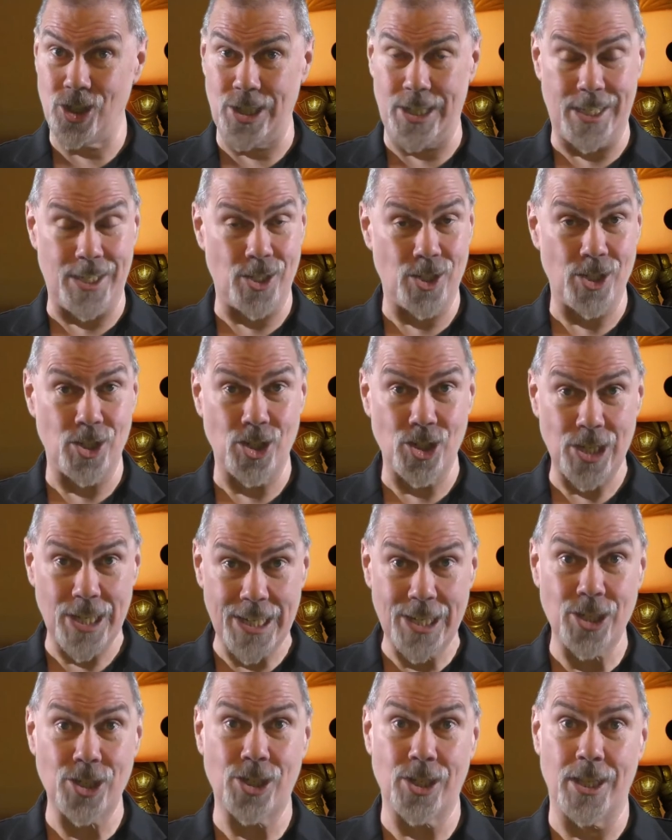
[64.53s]
changed and
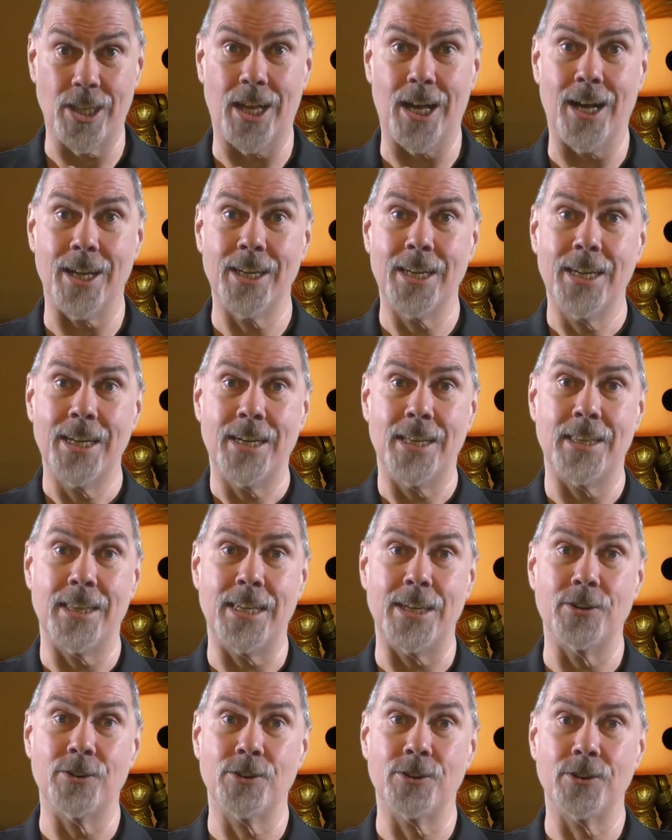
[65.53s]
changed a lot, and
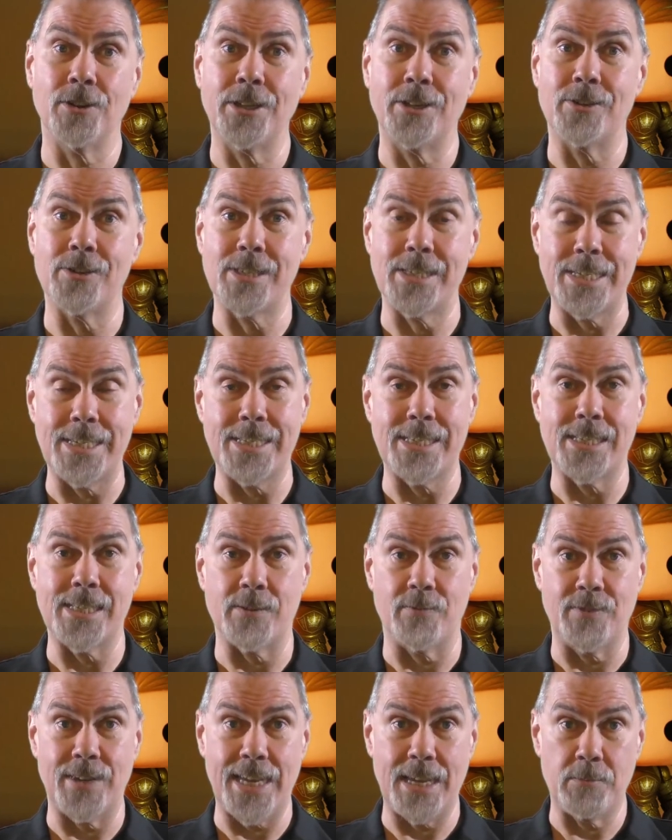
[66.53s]
the earlier seasons
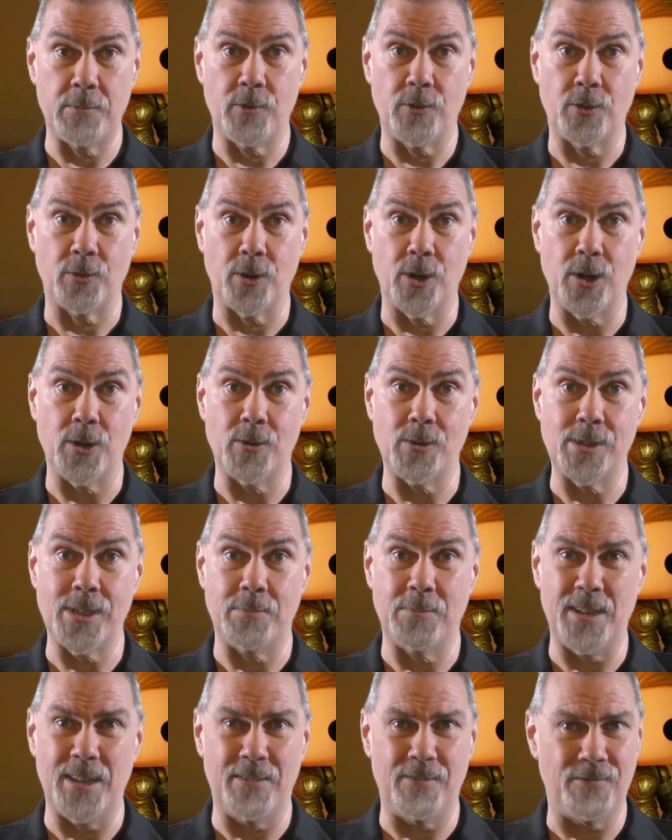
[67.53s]
of Game of Thrones
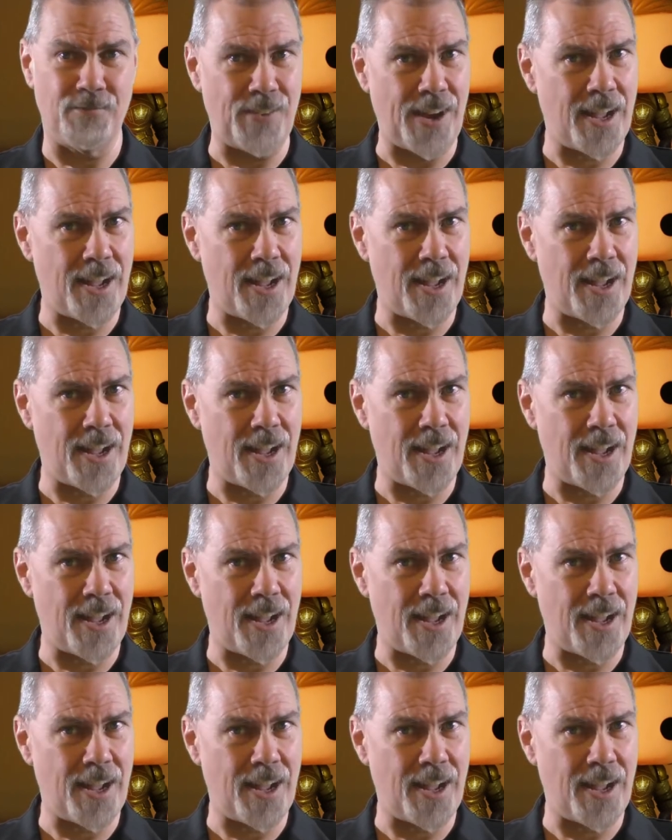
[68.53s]
had been